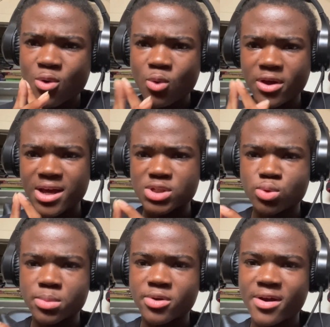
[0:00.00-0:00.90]
what do you guys
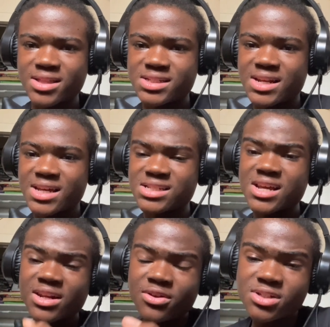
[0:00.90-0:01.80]
want me to react to next.
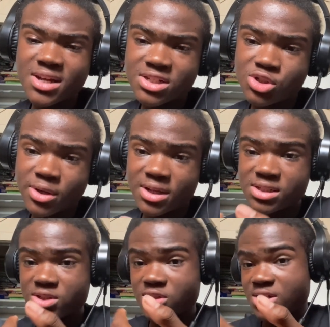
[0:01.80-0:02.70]
Did you guys enjoy
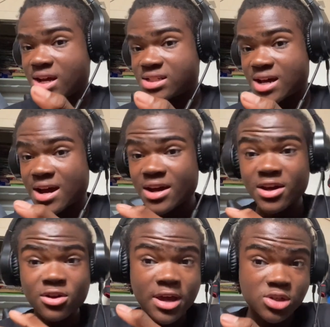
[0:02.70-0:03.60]
this? Did you guys not?
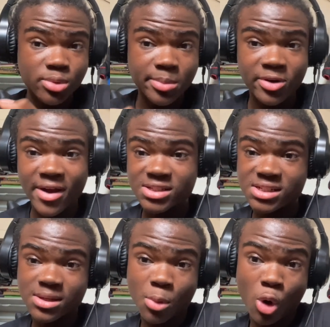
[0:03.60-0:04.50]
Do you guys want me to react
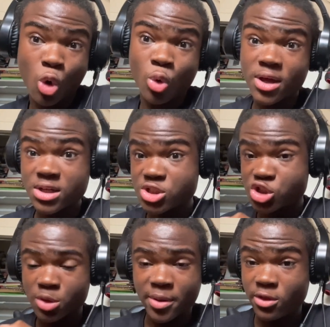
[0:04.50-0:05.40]
to some old
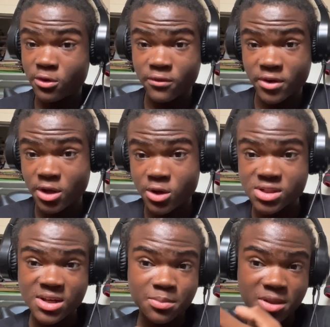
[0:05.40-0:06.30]
Sir Pelo
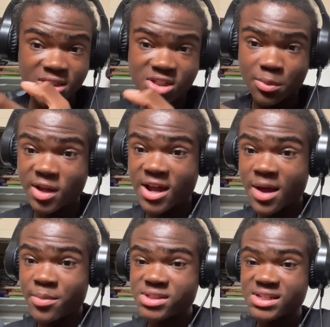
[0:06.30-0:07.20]
videos? Please tell me in the
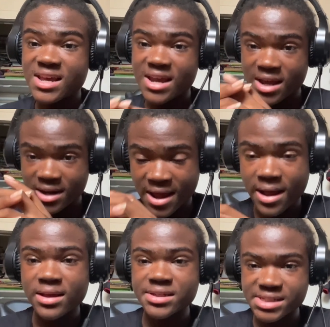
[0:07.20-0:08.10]
comments. And
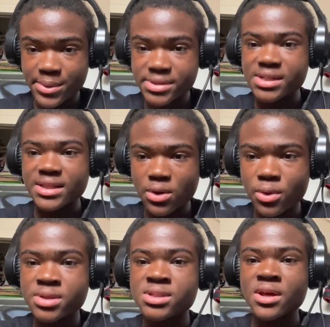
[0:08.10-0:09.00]
yeah, as that
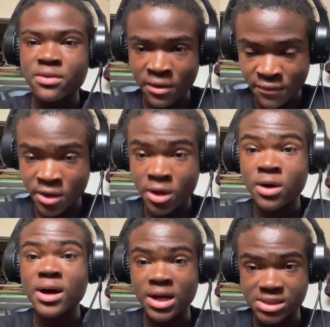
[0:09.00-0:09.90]
was the
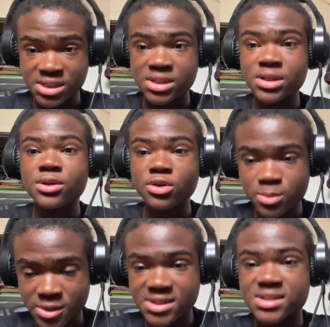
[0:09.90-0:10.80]
video. I'll see
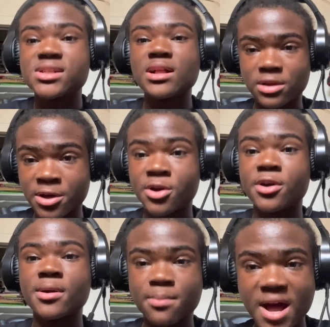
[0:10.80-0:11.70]
you Brussels
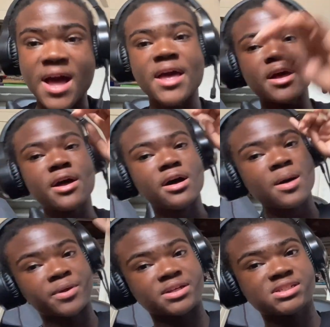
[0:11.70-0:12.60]
later. Bye.
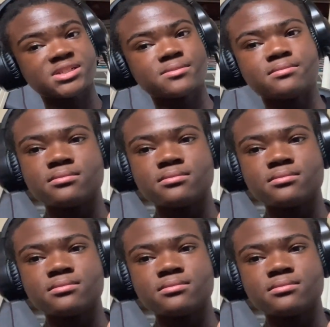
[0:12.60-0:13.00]
Uh, peace.